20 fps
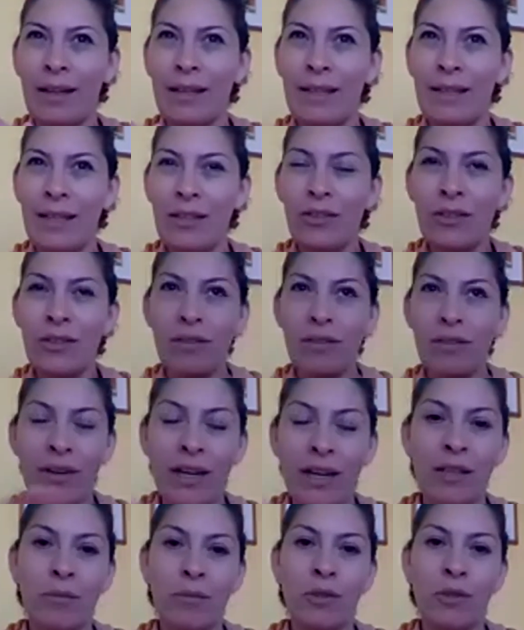clear
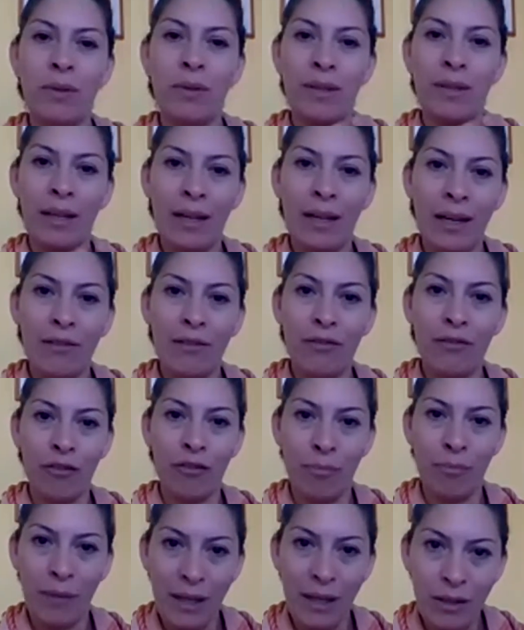divide between the life
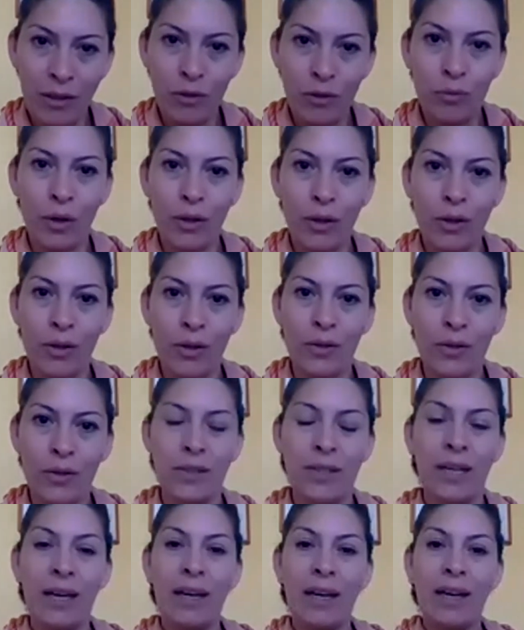of migrant
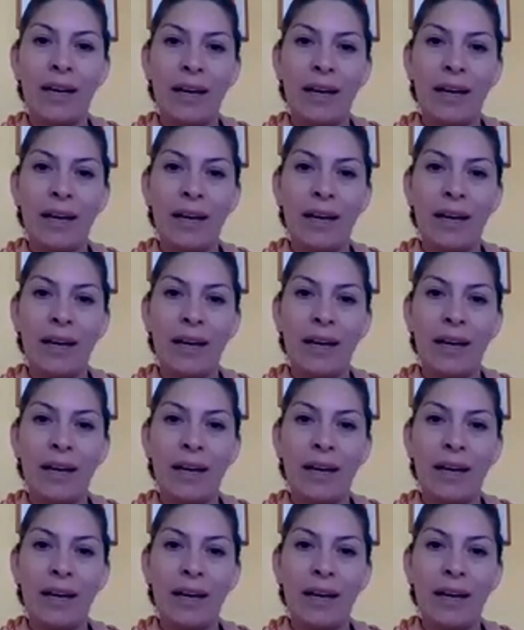workers